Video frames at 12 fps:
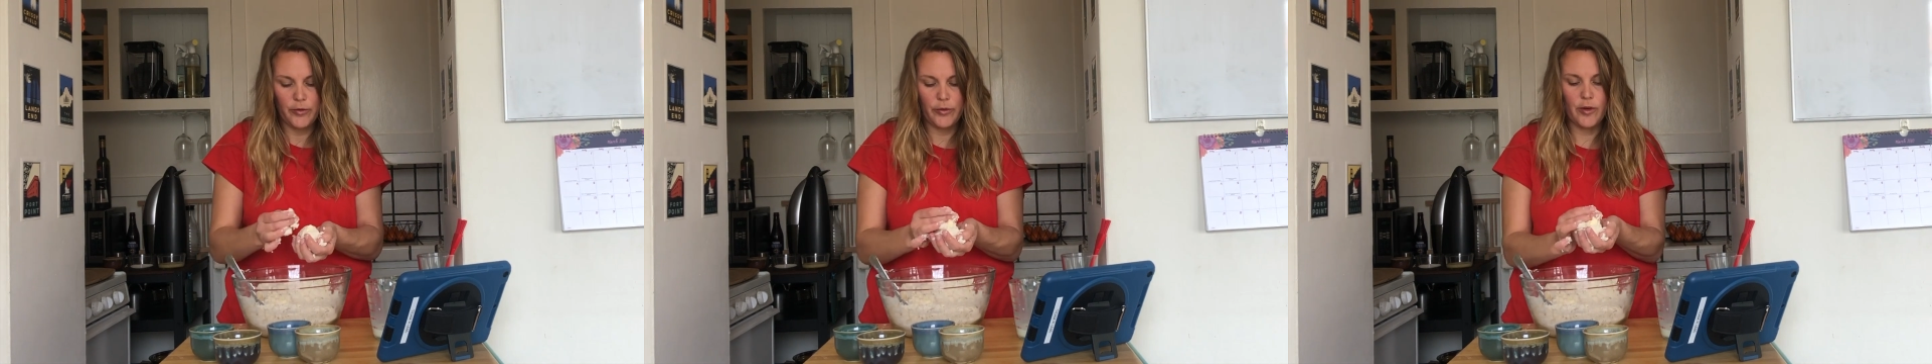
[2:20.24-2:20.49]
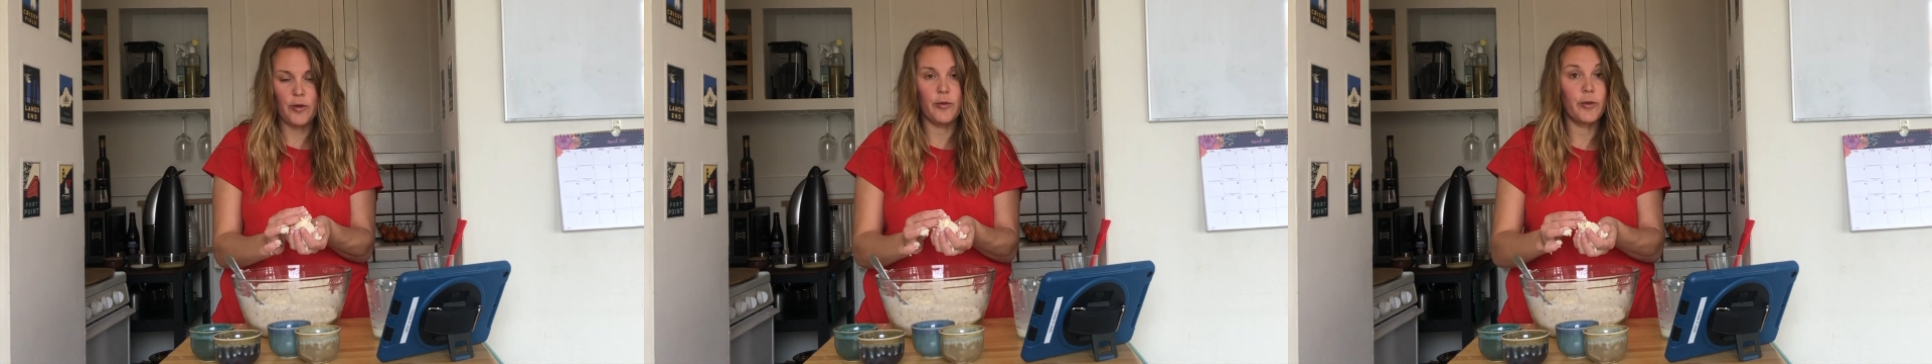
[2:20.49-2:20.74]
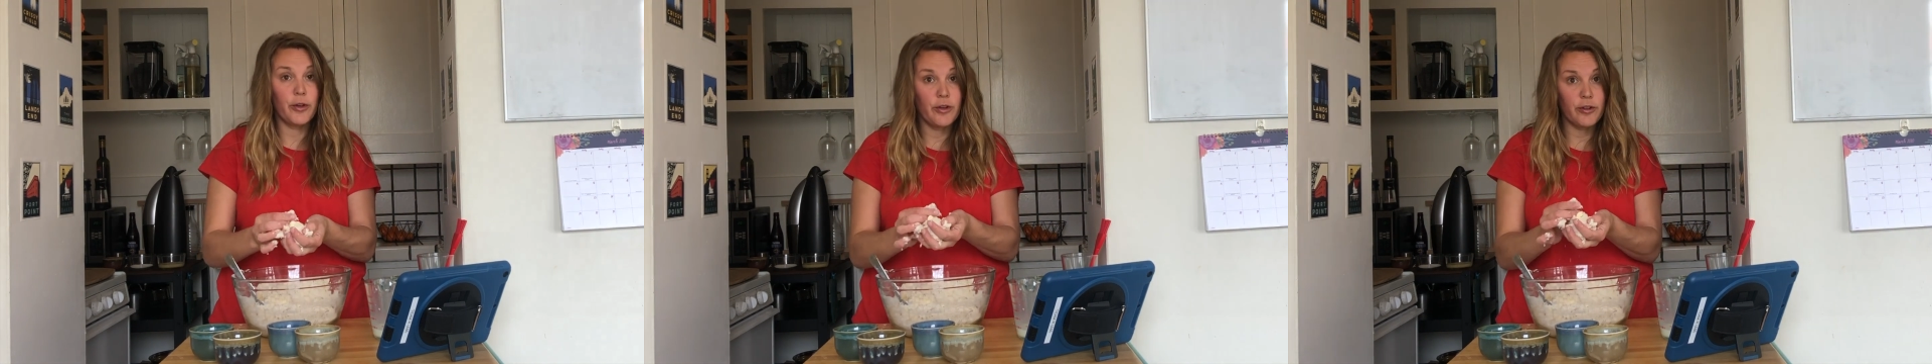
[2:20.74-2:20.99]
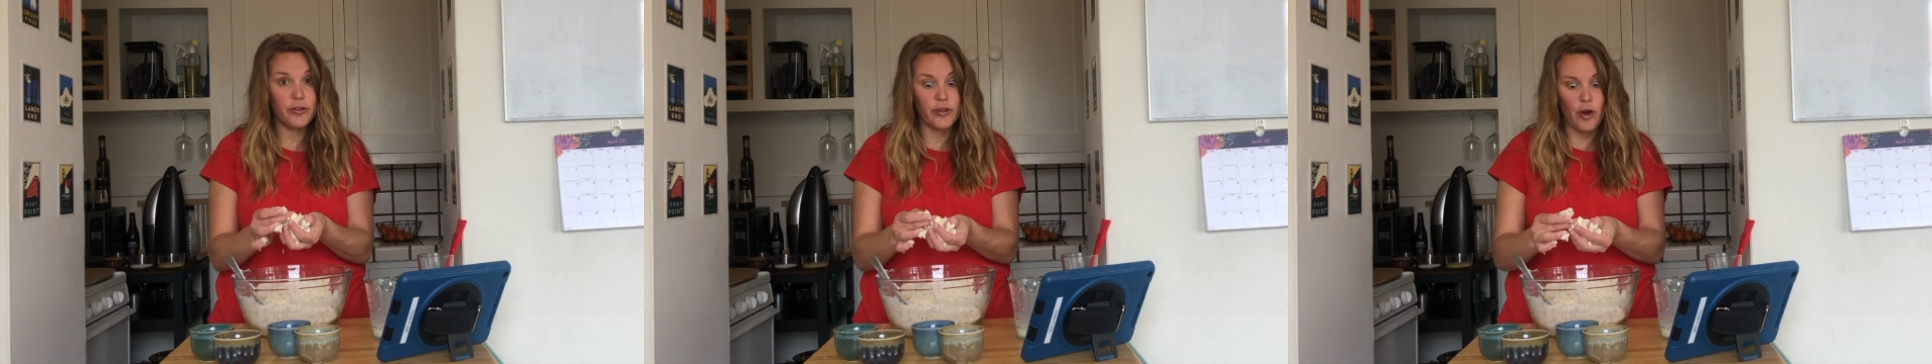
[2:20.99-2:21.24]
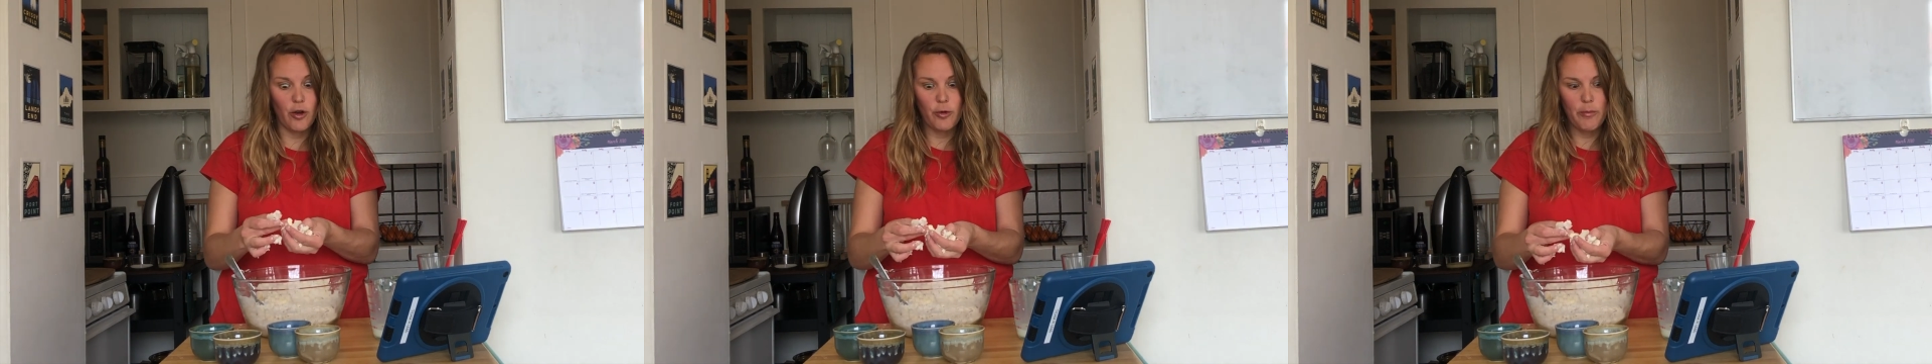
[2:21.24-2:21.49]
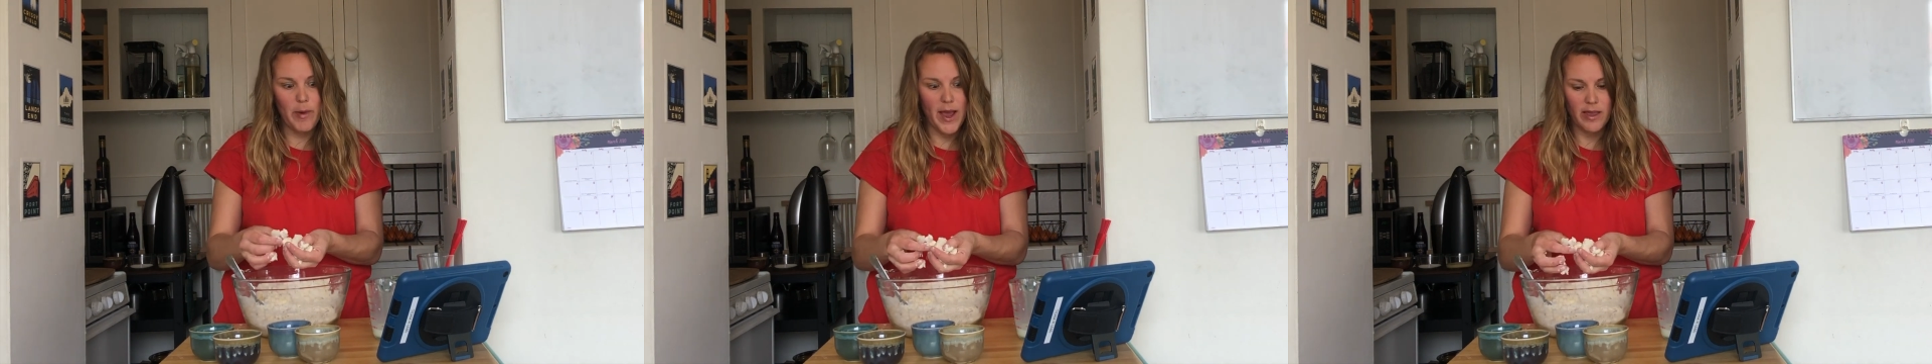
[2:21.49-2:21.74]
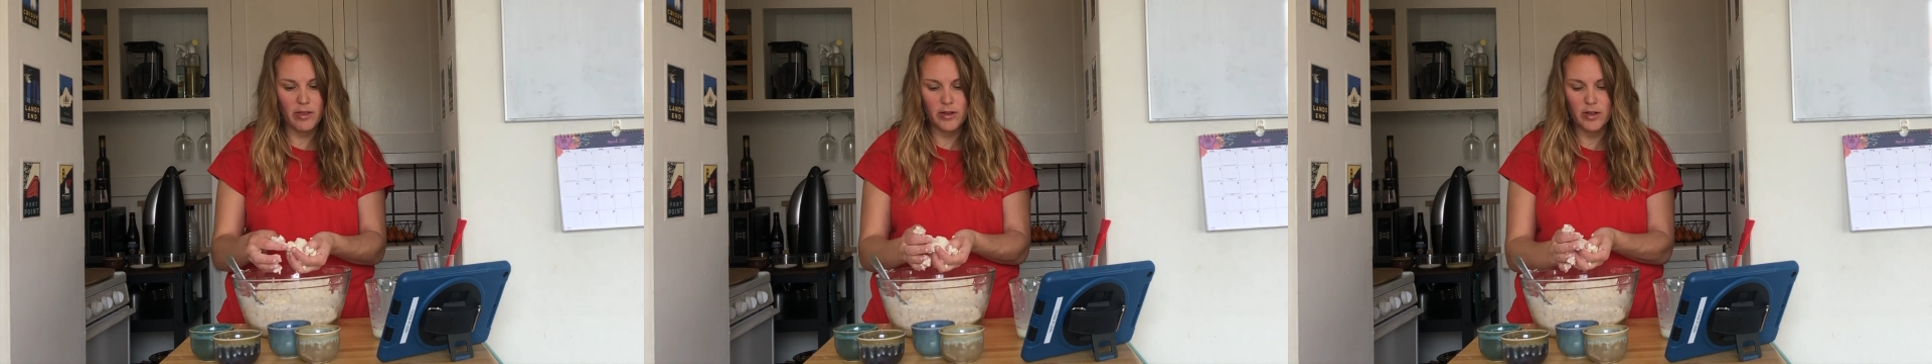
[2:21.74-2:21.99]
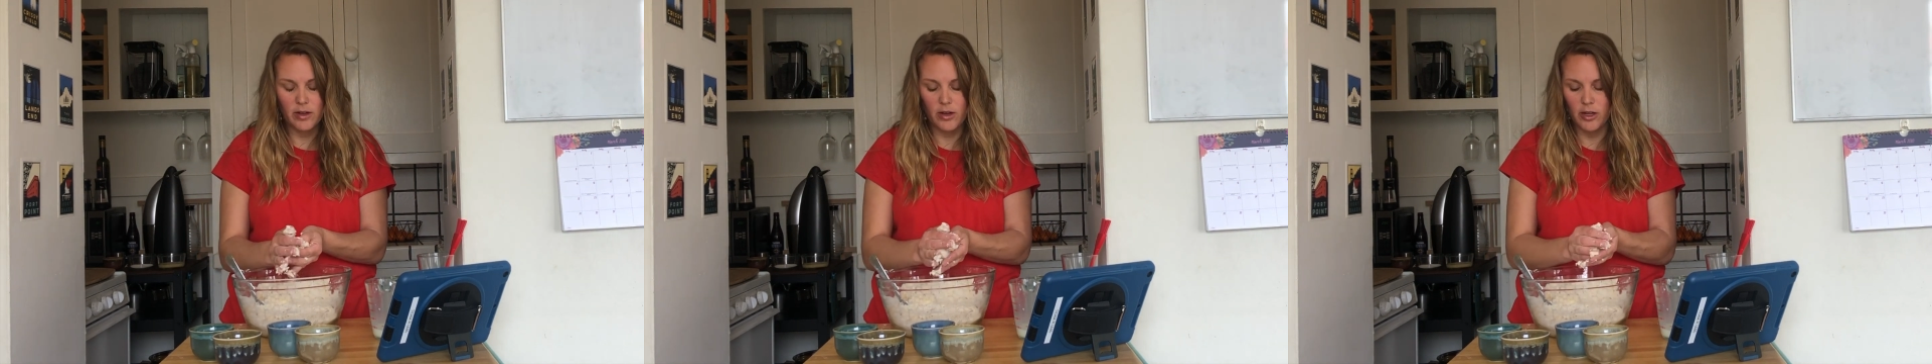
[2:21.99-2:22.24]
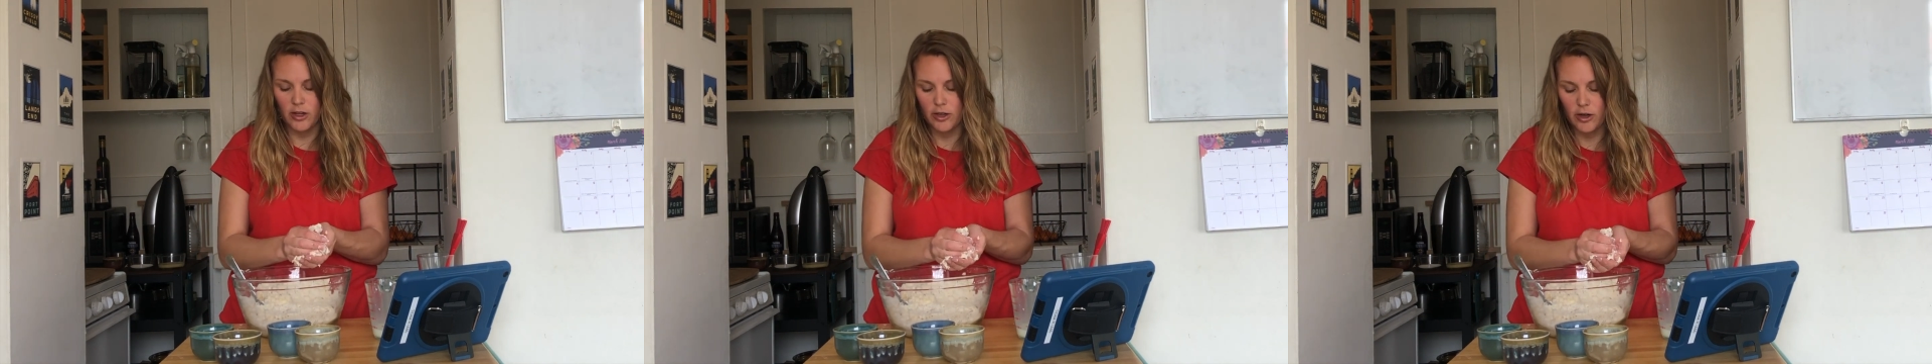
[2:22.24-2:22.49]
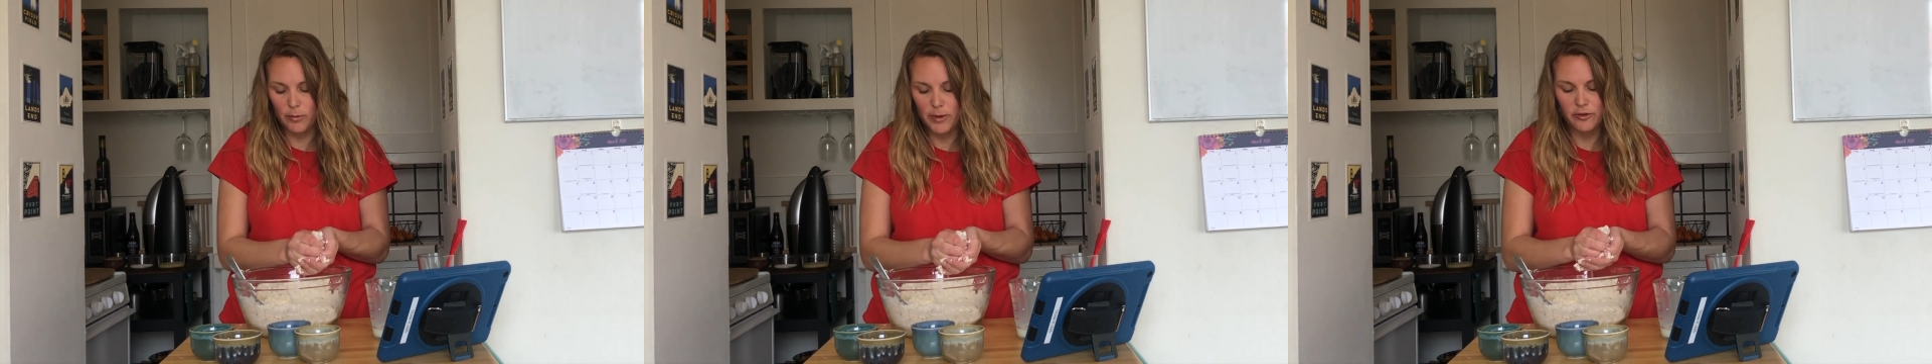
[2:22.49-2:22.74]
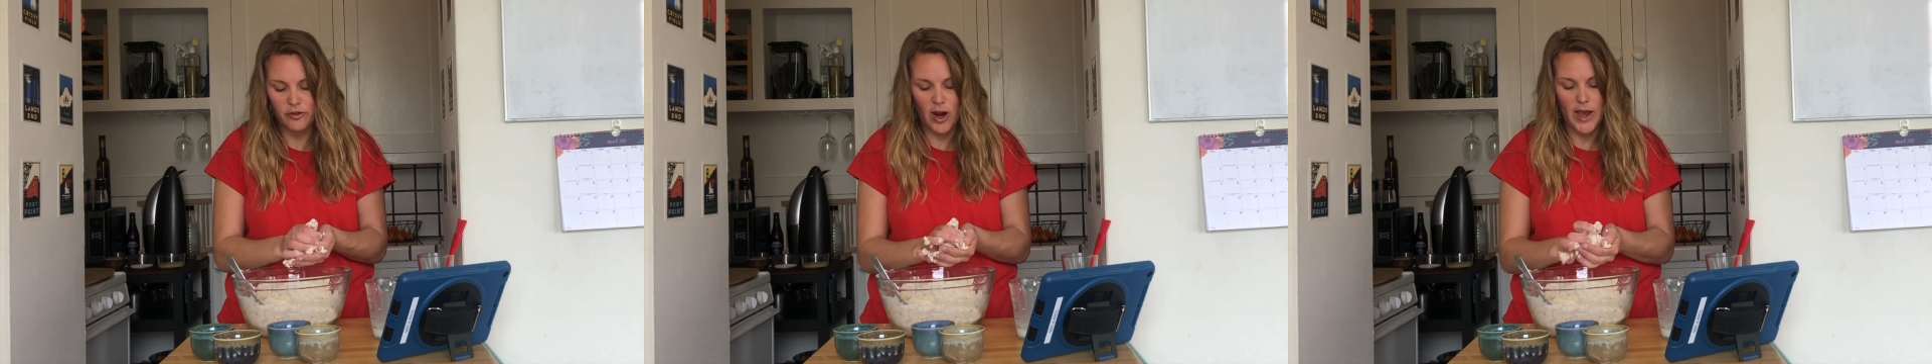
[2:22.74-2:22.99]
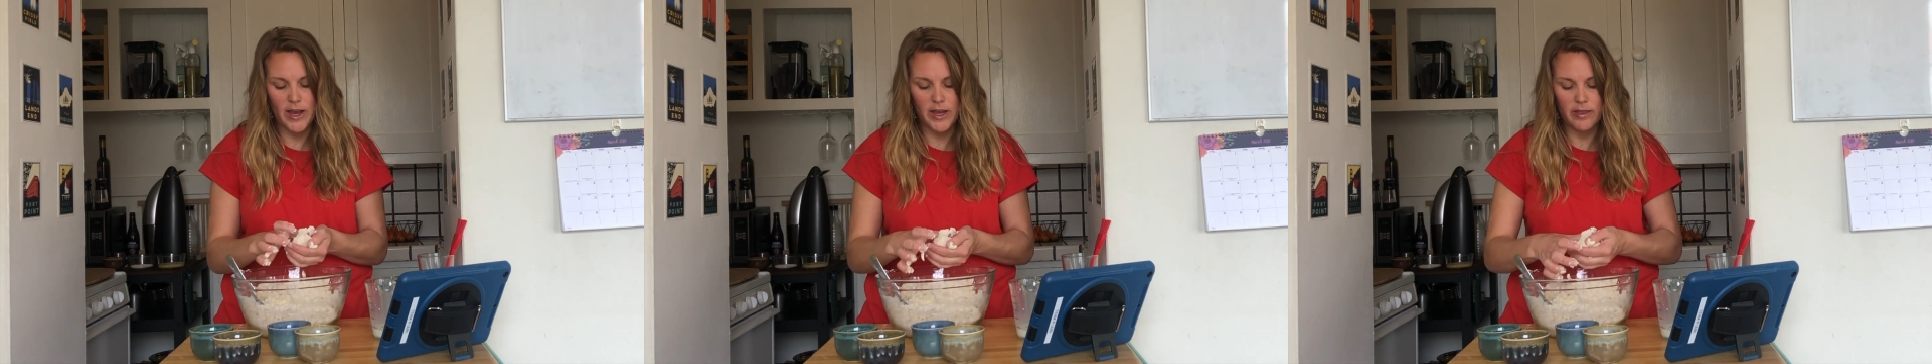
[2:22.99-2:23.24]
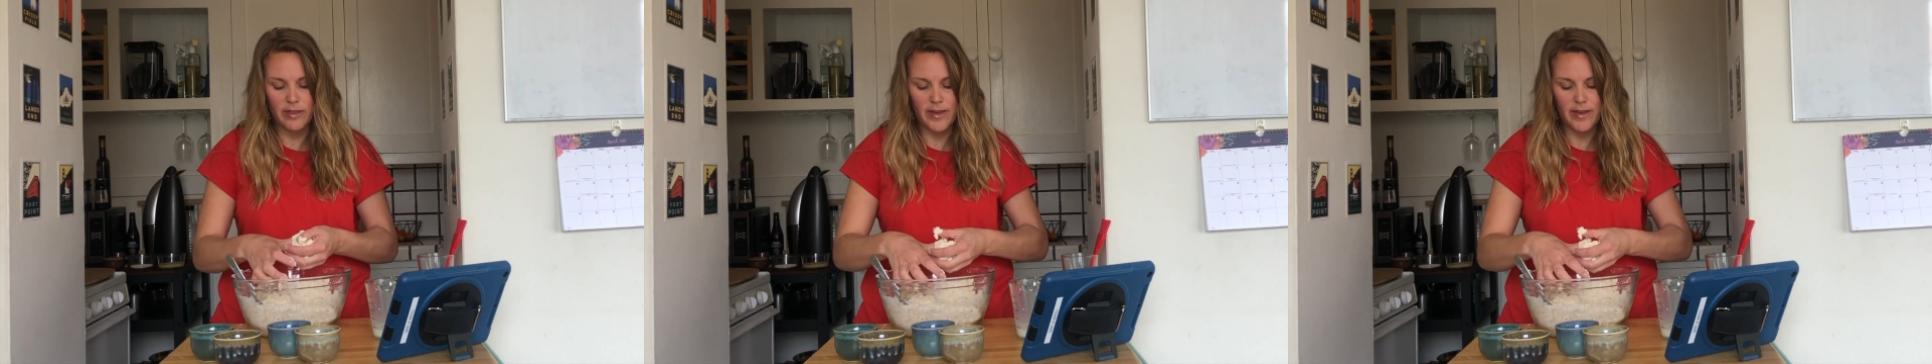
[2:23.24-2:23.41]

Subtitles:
So your dough might look a little bit dry.